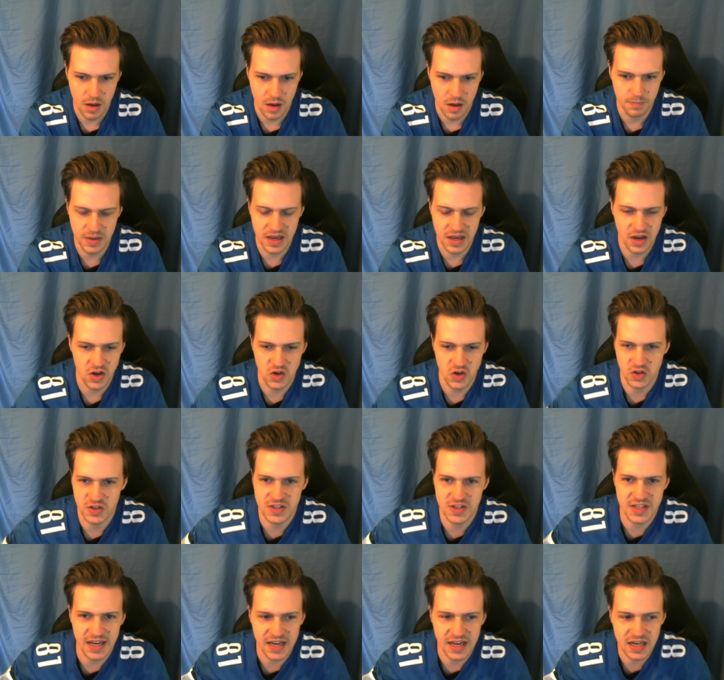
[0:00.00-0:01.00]
being
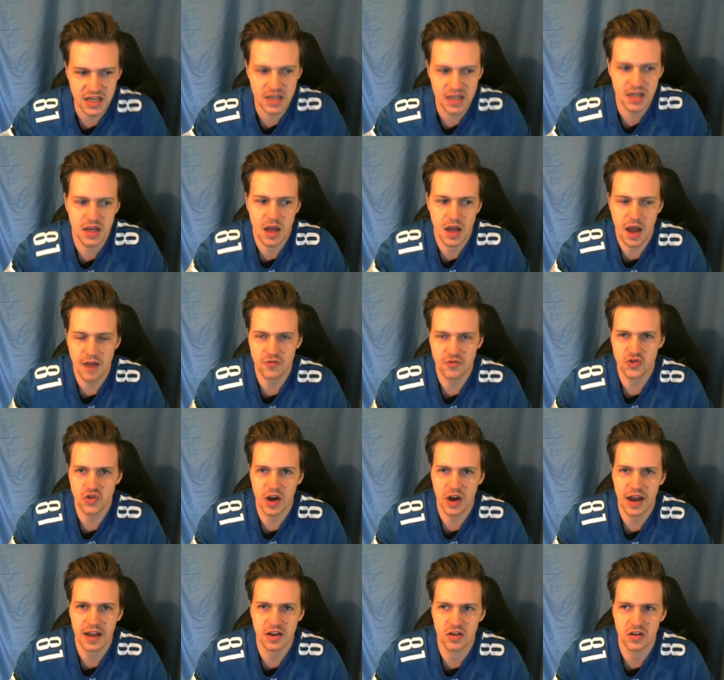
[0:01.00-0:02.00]
understanding. I've
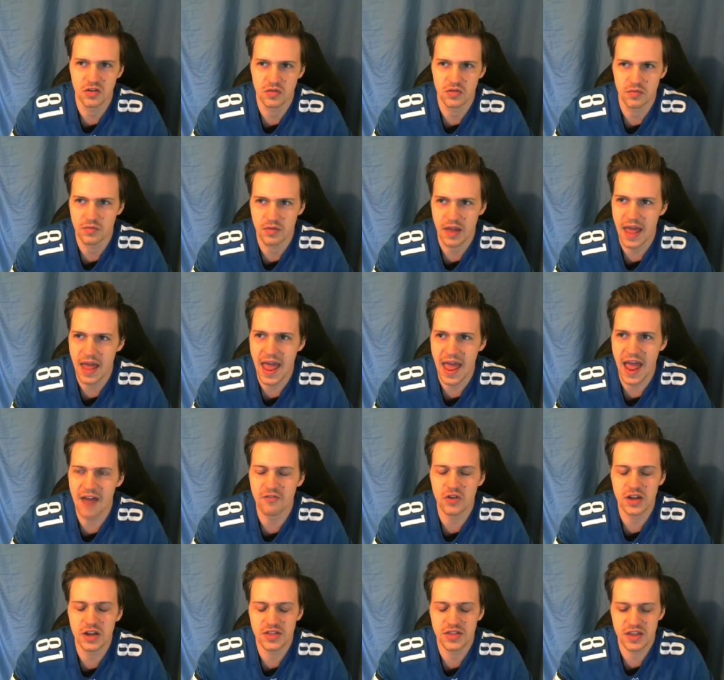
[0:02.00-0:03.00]
tried
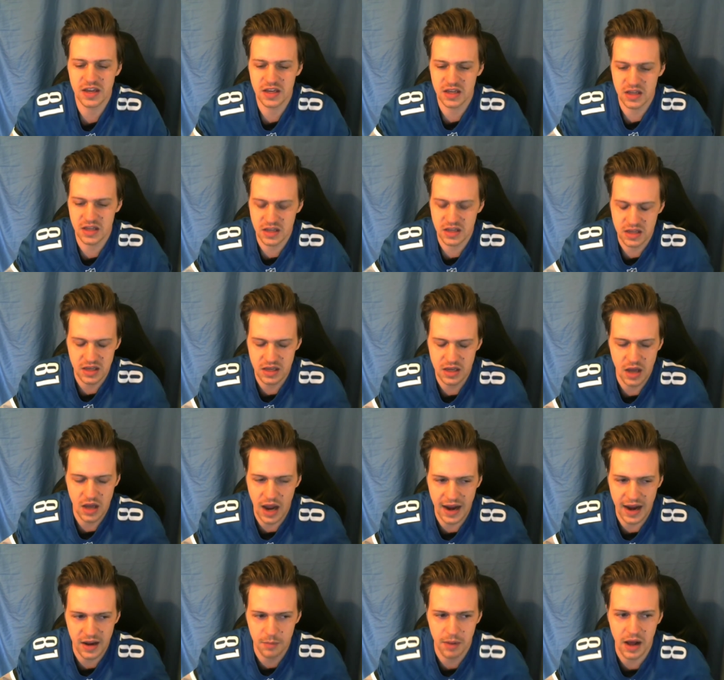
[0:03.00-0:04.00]
everything
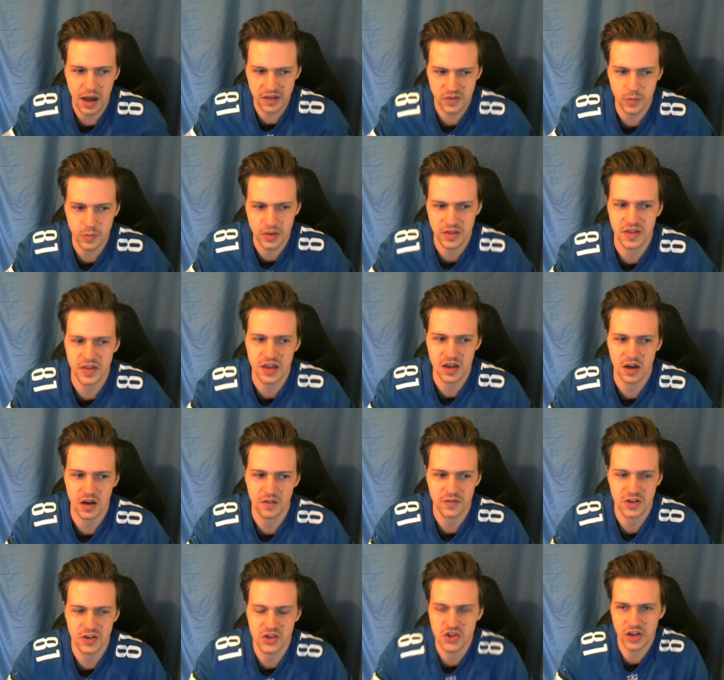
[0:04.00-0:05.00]
I can possibly think
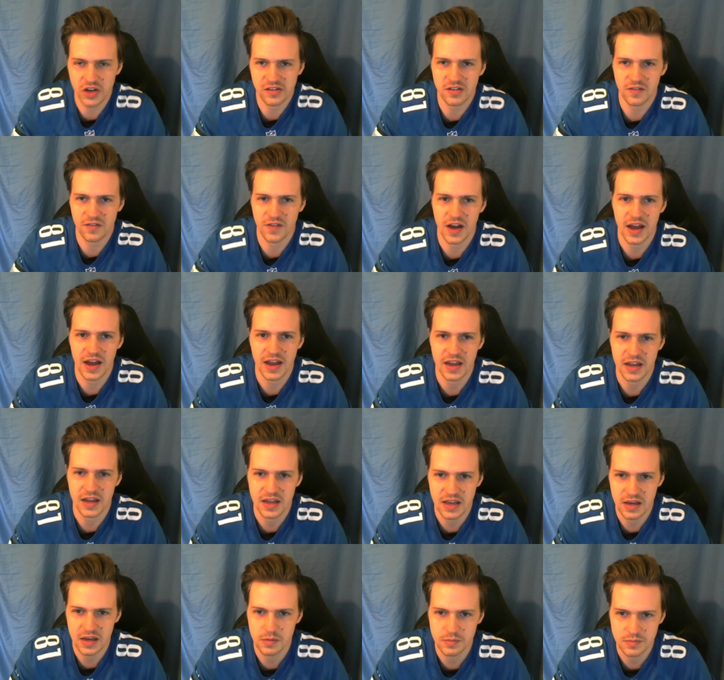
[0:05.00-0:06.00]
of to justify
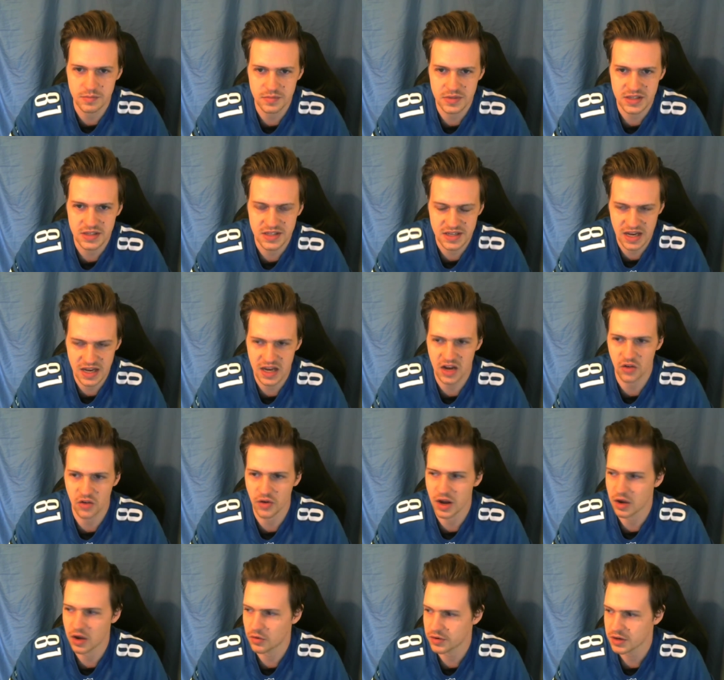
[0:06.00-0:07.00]
him staying
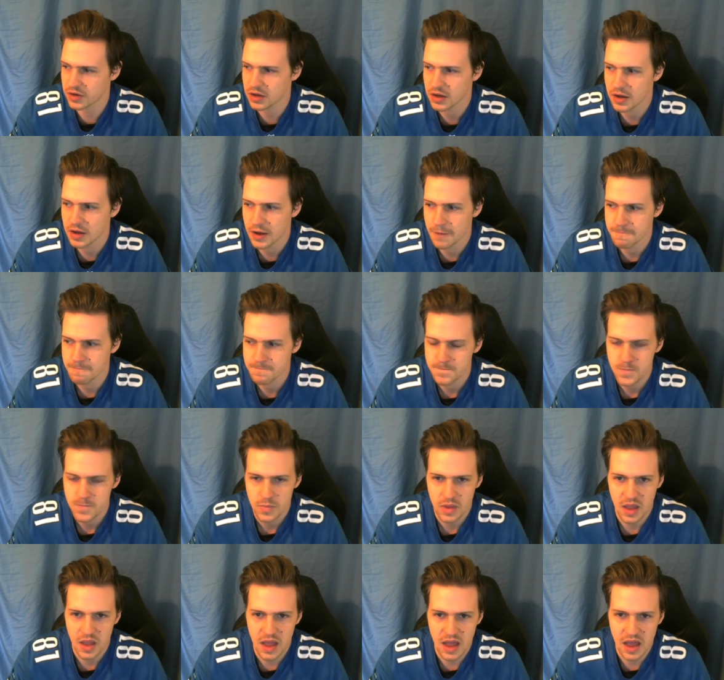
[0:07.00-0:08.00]
around.
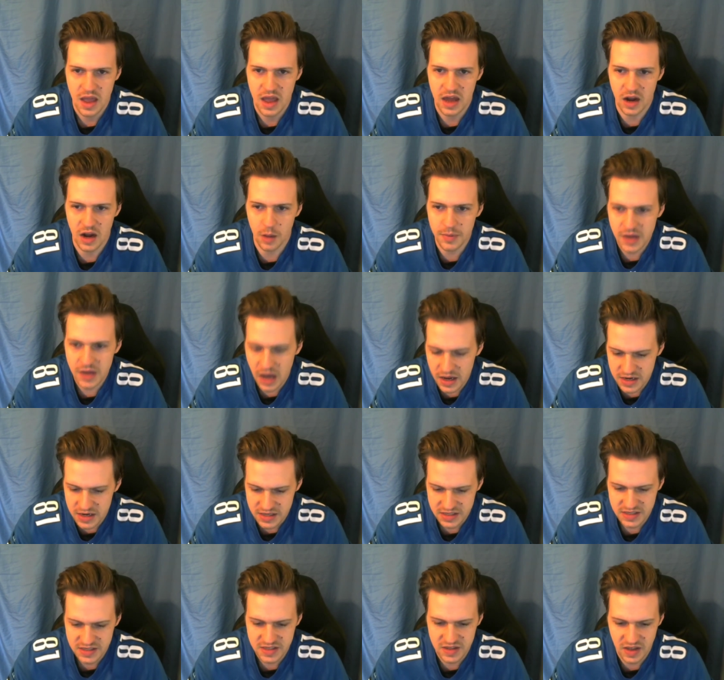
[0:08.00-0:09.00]
And I'll be
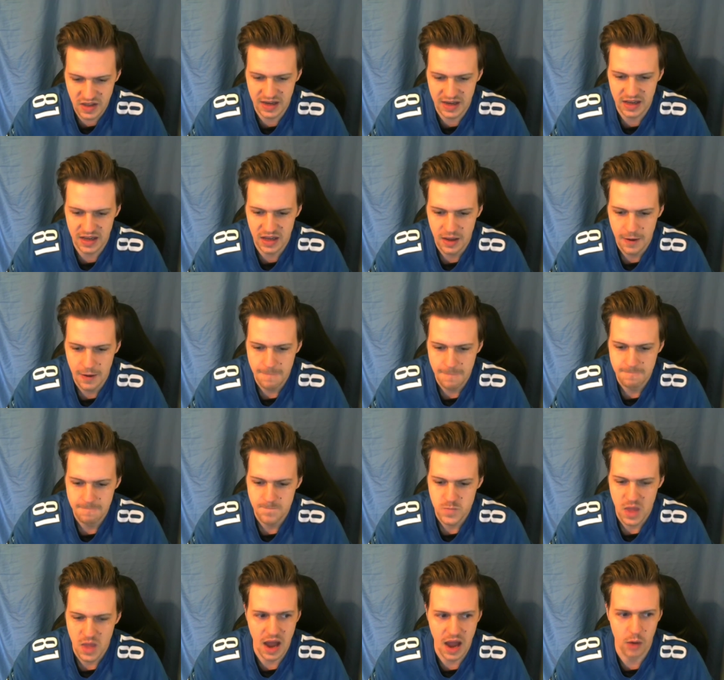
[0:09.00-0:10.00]
honest, like
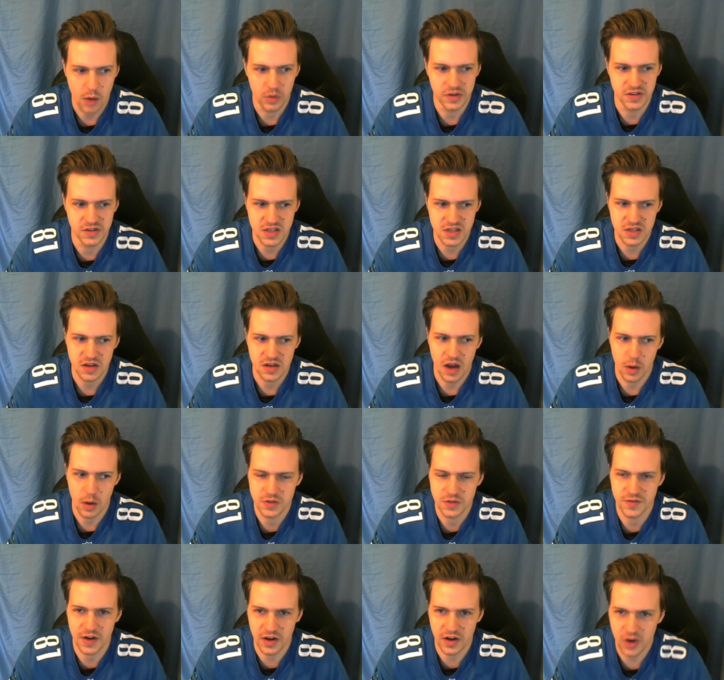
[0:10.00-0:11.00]
I was I
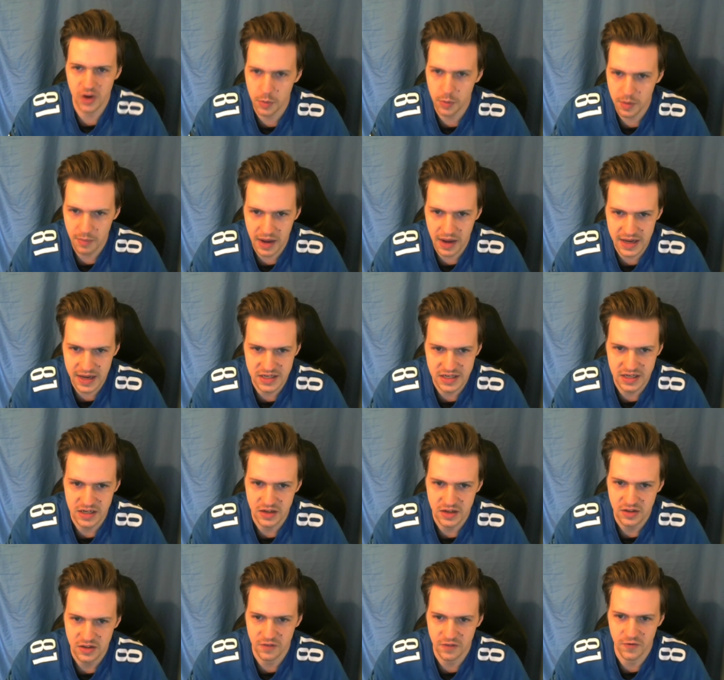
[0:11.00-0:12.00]
was very
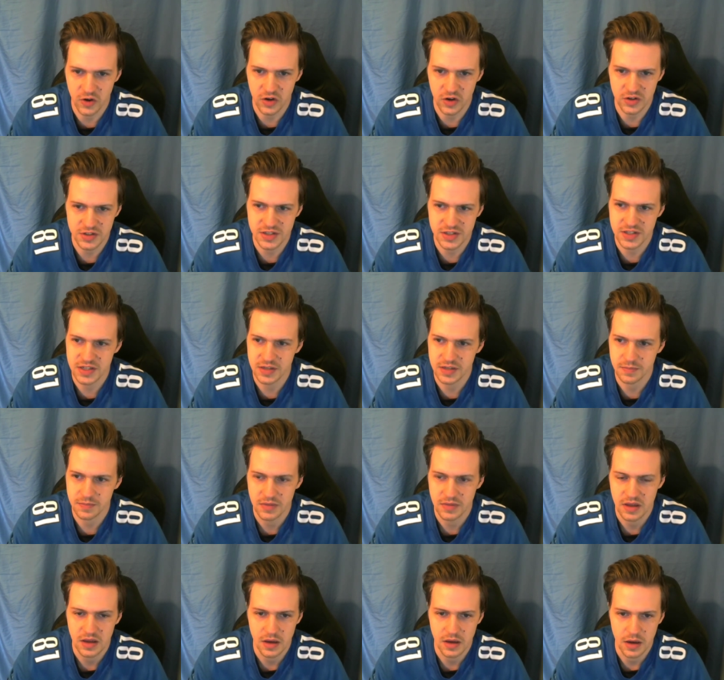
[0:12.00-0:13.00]
open-minded the first
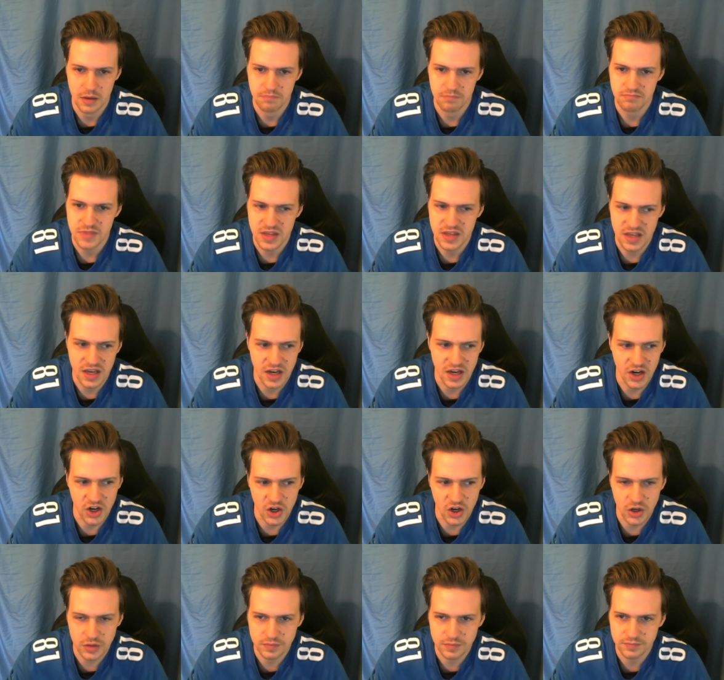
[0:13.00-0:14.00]

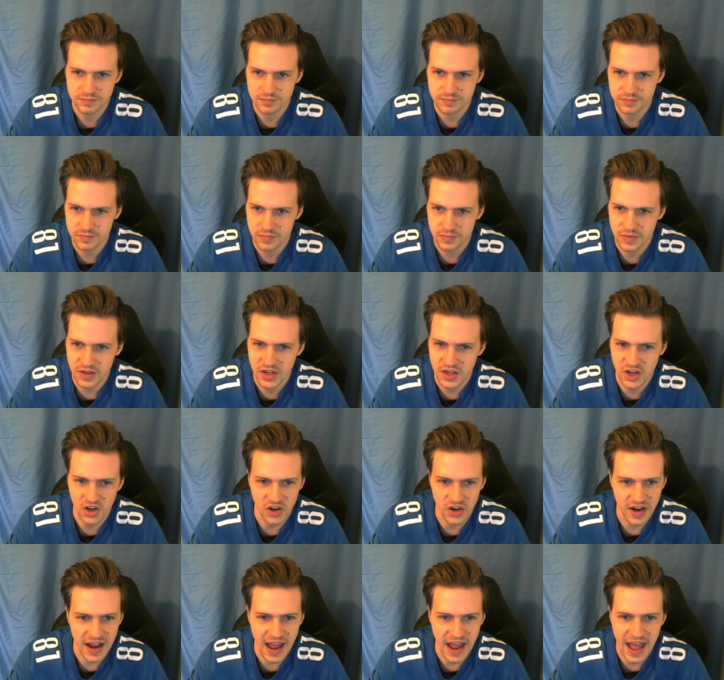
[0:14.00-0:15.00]
year,
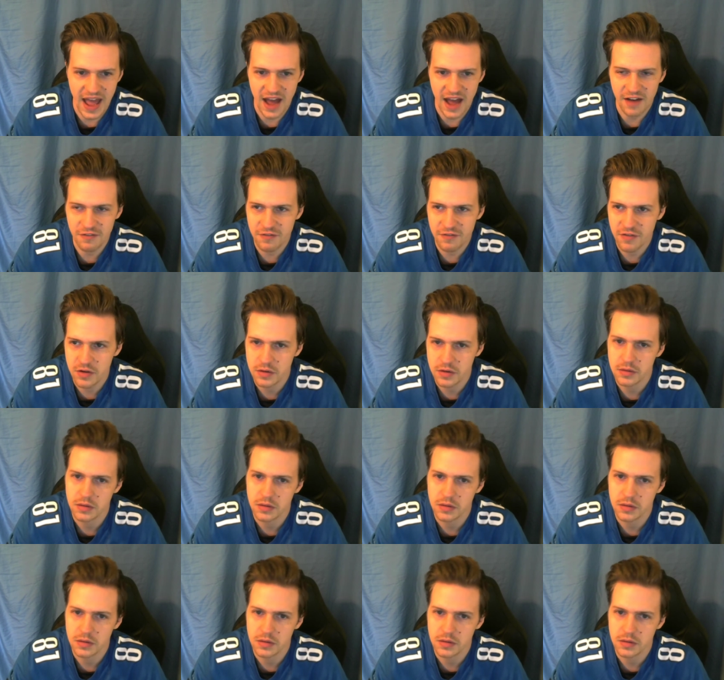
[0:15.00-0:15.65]
year and a half